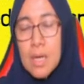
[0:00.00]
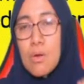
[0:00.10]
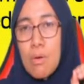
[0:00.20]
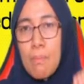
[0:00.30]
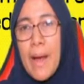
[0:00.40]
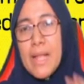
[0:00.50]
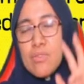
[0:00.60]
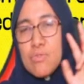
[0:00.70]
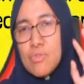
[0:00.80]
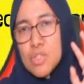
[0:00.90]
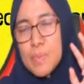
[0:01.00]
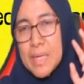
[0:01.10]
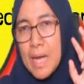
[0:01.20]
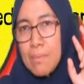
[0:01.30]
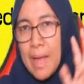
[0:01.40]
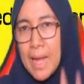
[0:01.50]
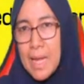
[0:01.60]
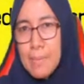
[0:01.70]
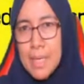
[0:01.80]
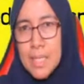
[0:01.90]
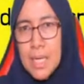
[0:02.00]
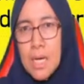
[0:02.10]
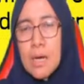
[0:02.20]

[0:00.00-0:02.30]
Combine two nodes become element.